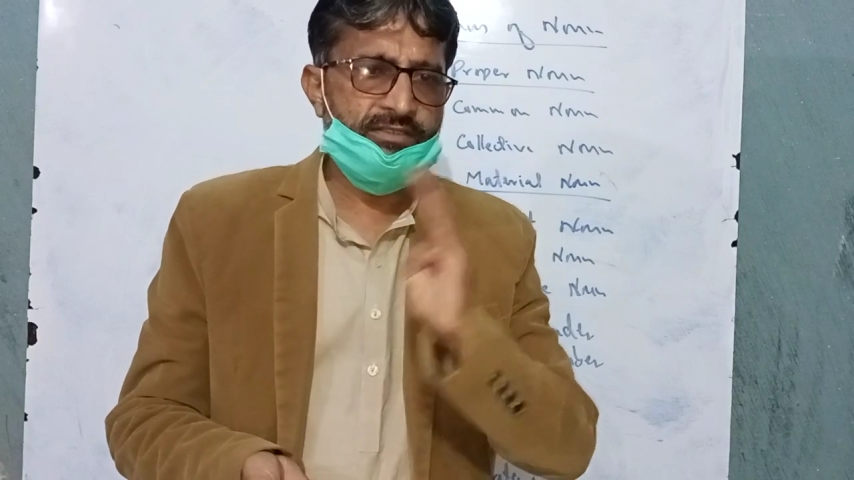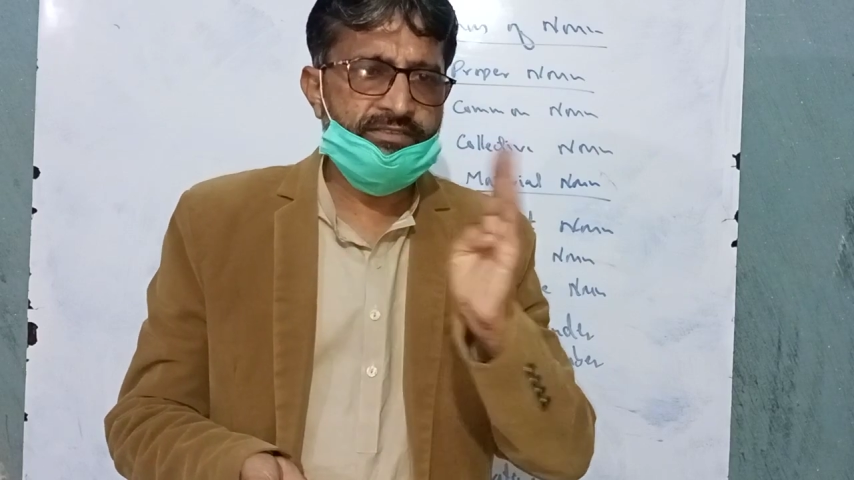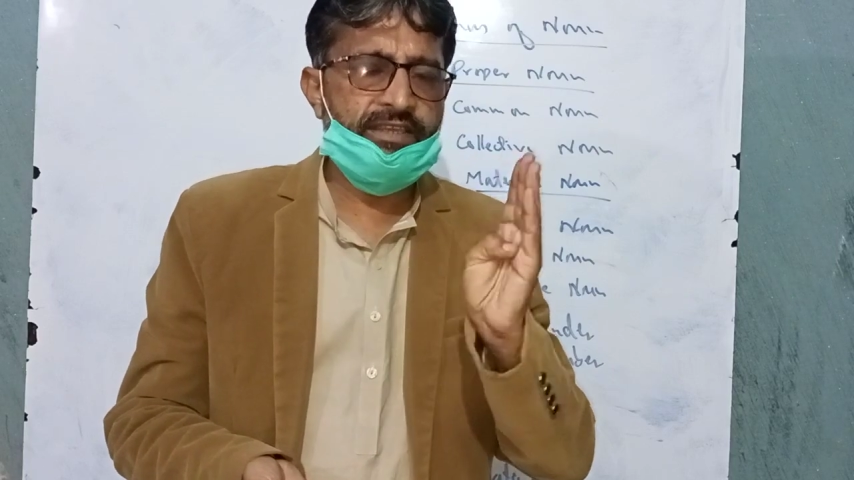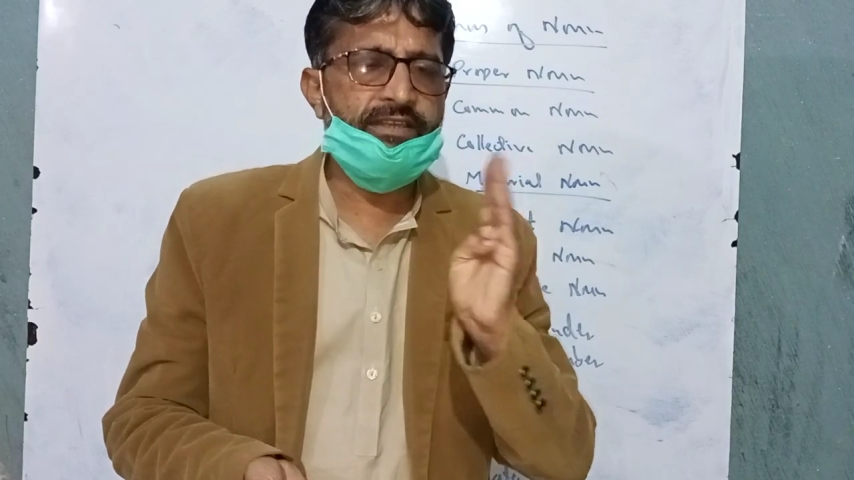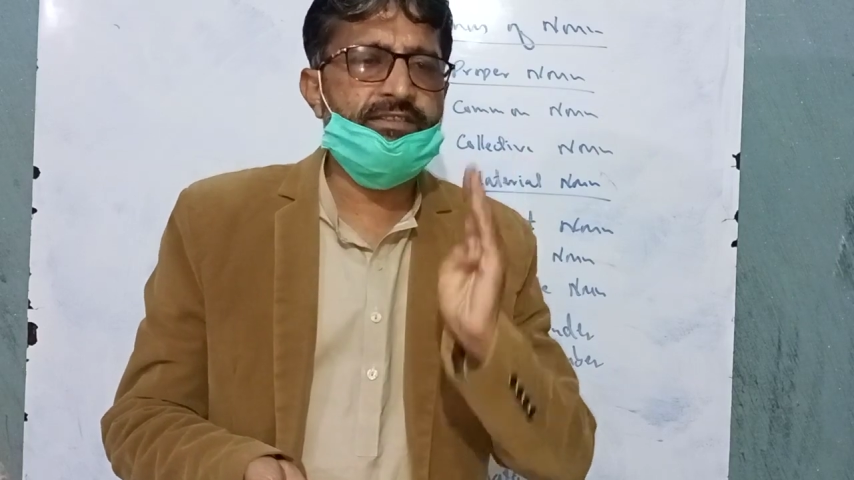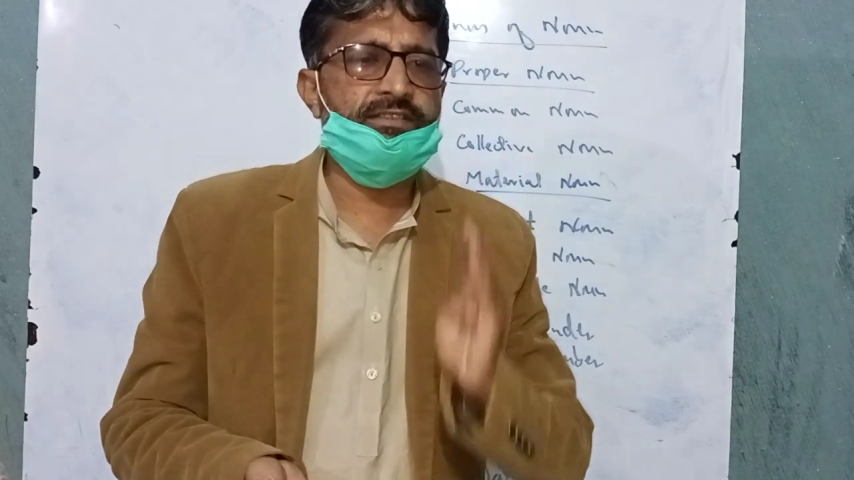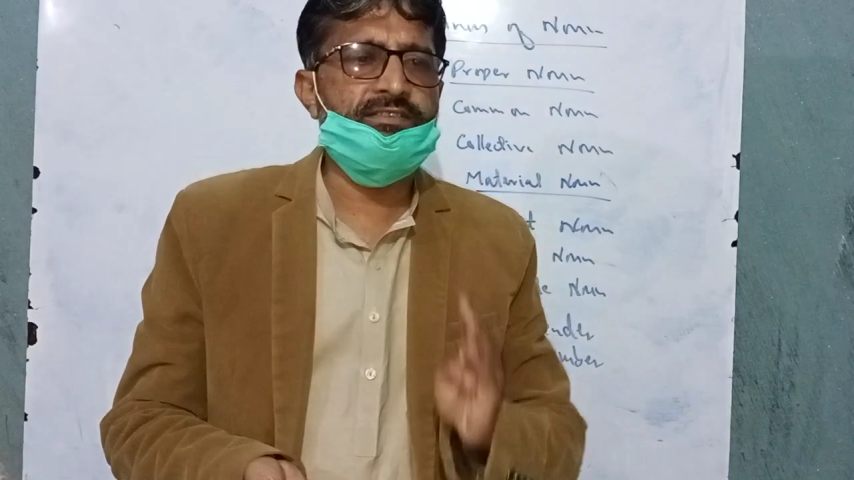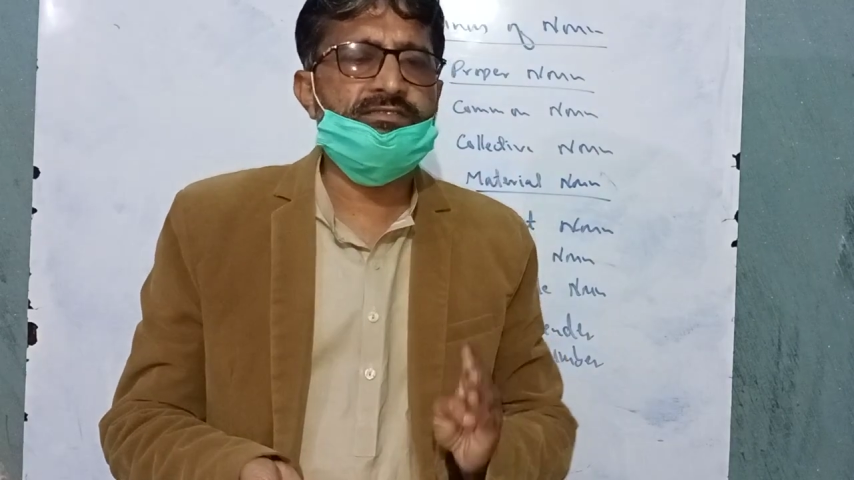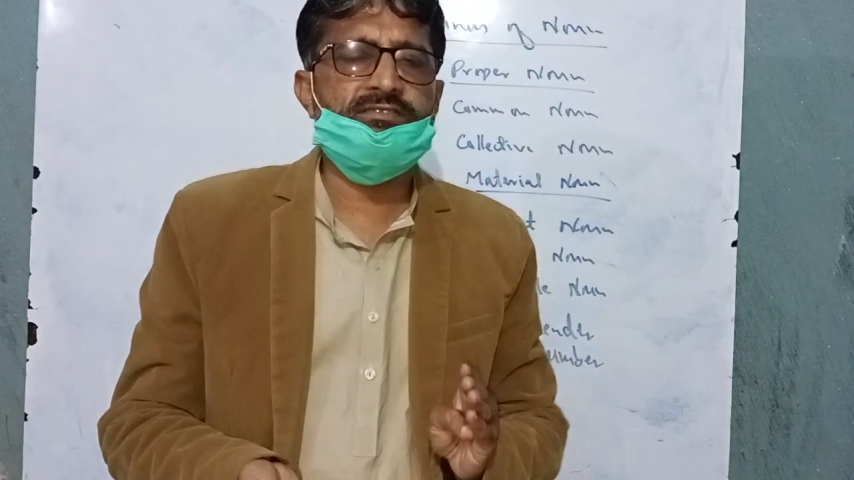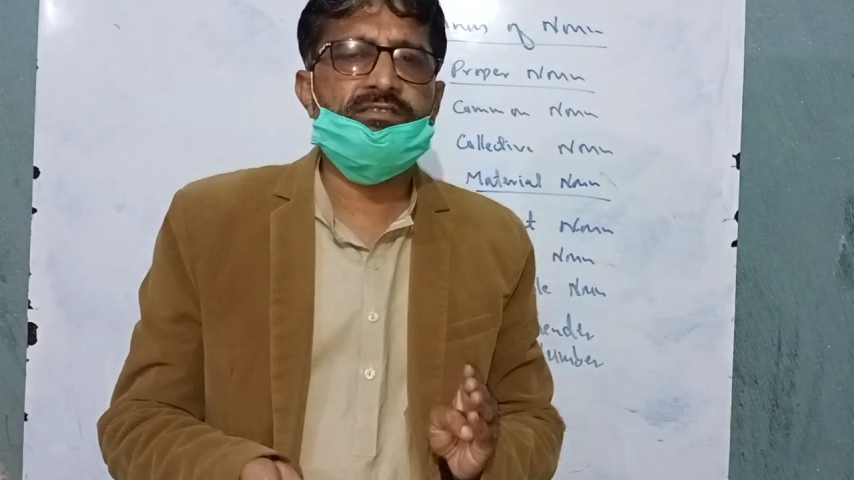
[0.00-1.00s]
that
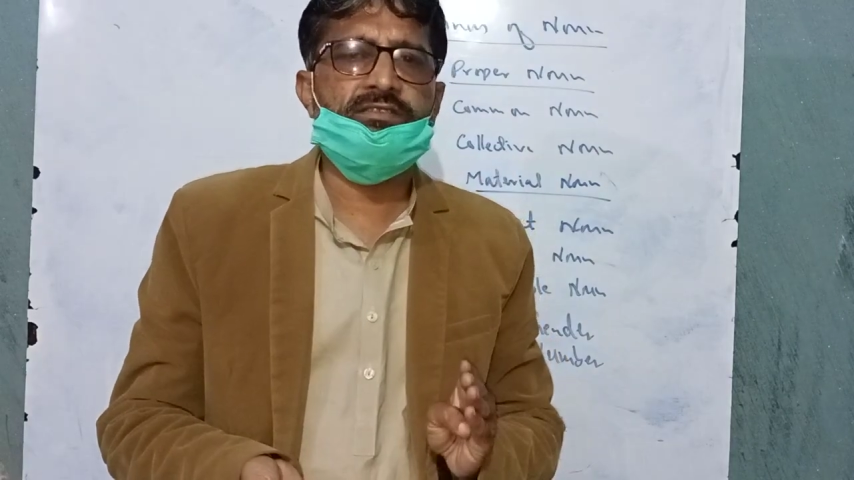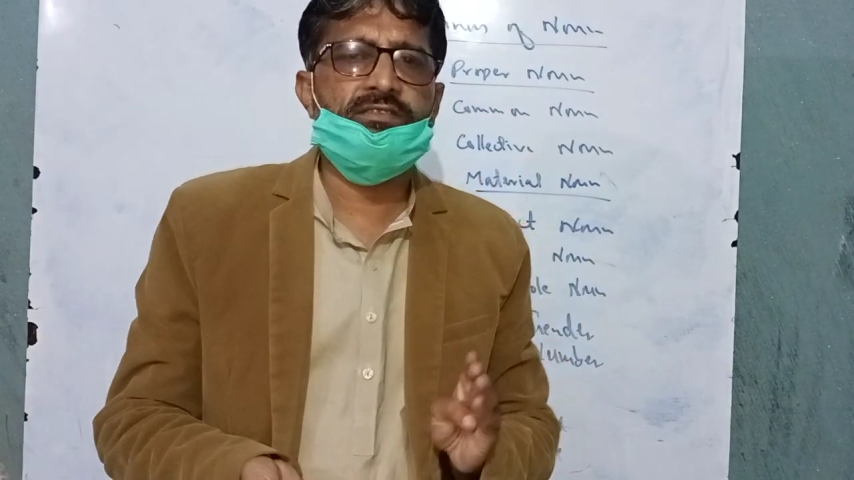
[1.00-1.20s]
is